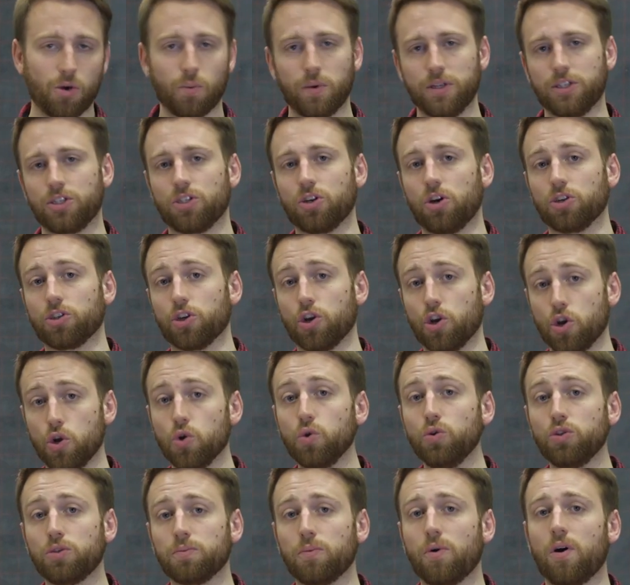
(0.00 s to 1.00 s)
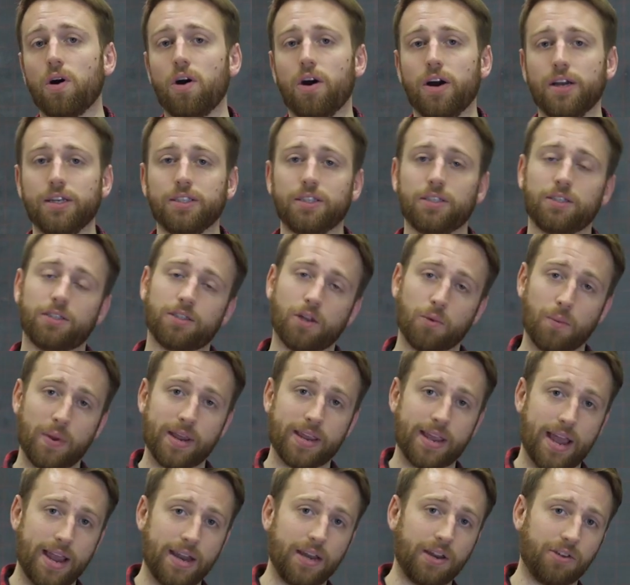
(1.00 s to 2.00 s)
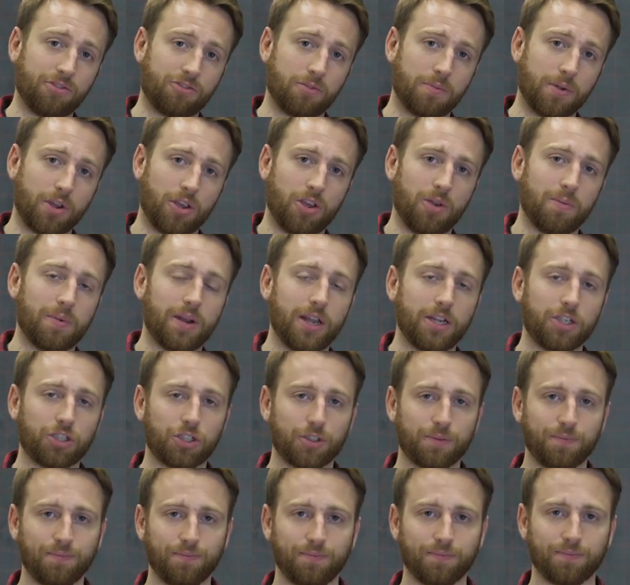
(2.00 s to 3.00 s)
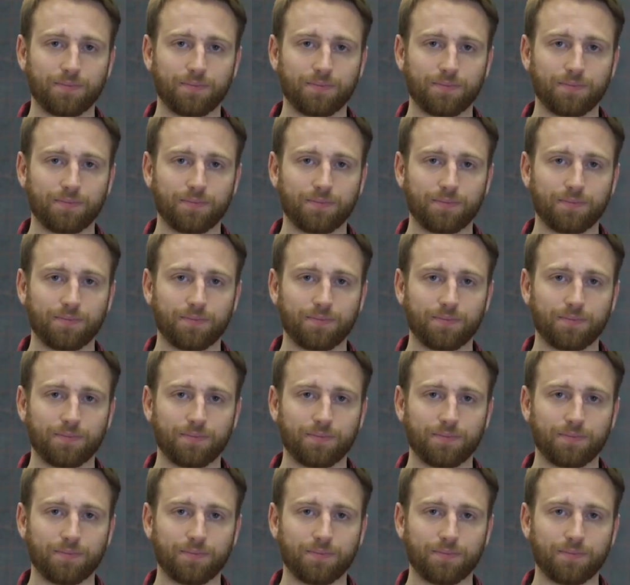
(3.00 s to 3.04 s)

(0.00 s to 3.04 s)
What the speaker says: We start to lose more ice than we're gaining from accumulation.